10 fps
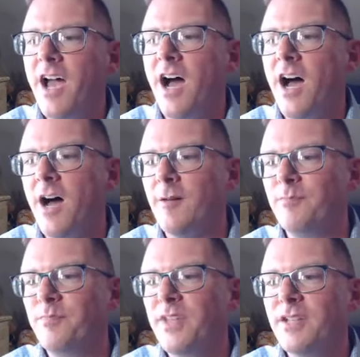
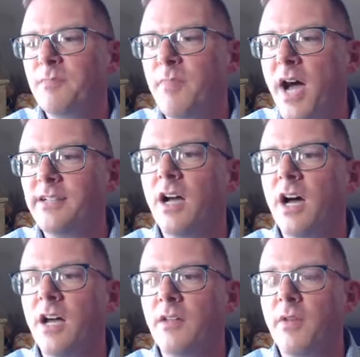But
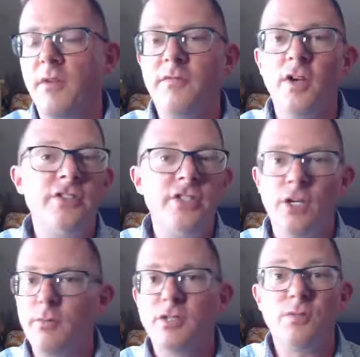the first
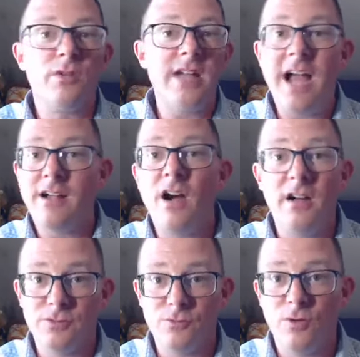yearbooks were not
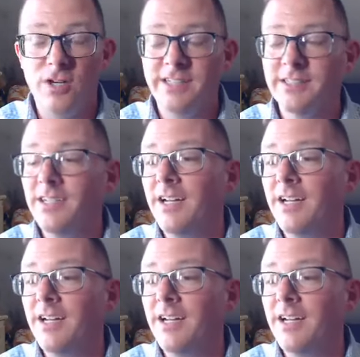called Auroran,